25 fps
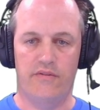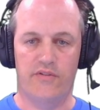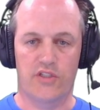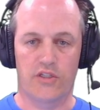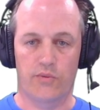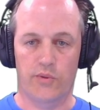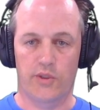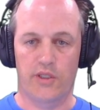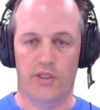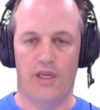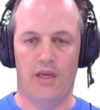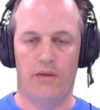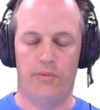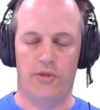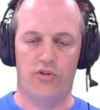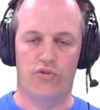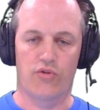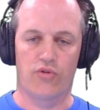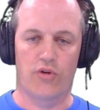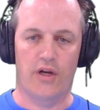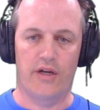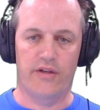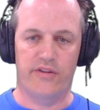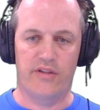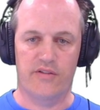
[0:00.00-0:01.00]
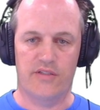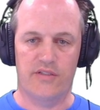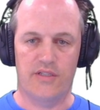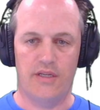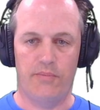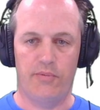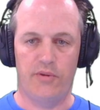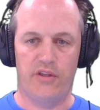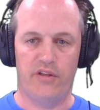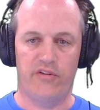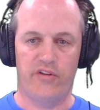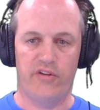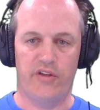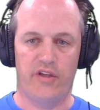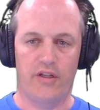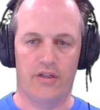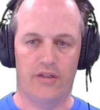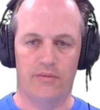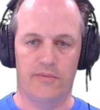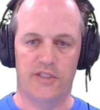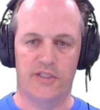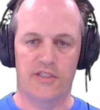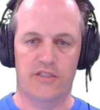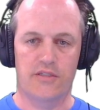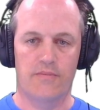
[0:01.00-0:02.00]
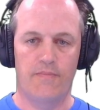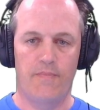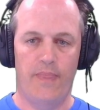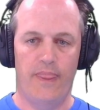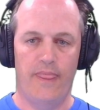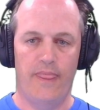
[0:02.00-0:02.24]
It's going to really help you draw out those epithelial elements.